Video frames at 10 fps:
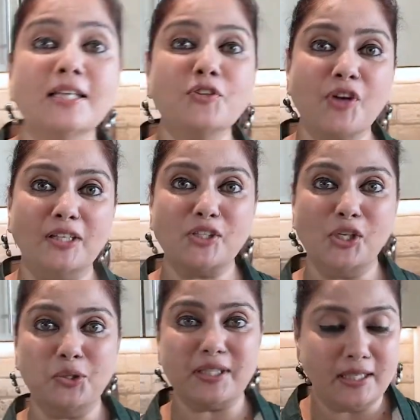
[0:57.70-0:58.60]
are
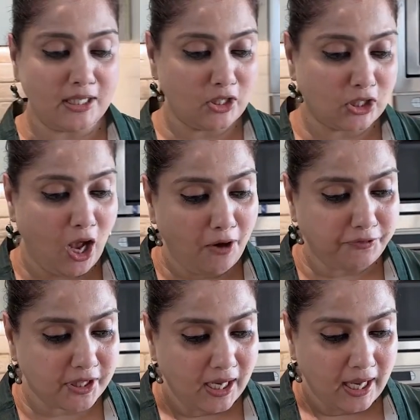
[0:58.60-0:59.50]
translucent and
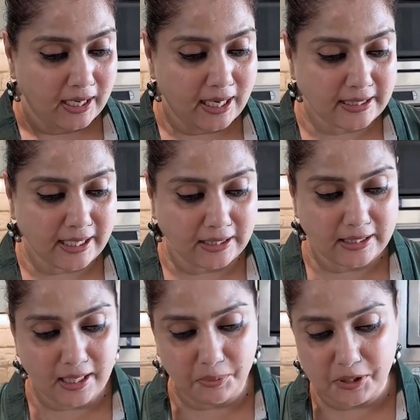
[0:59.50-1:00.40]
soft. Let's add a
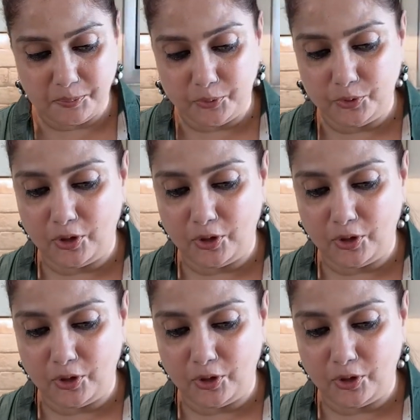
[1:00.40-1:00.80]
tablespoon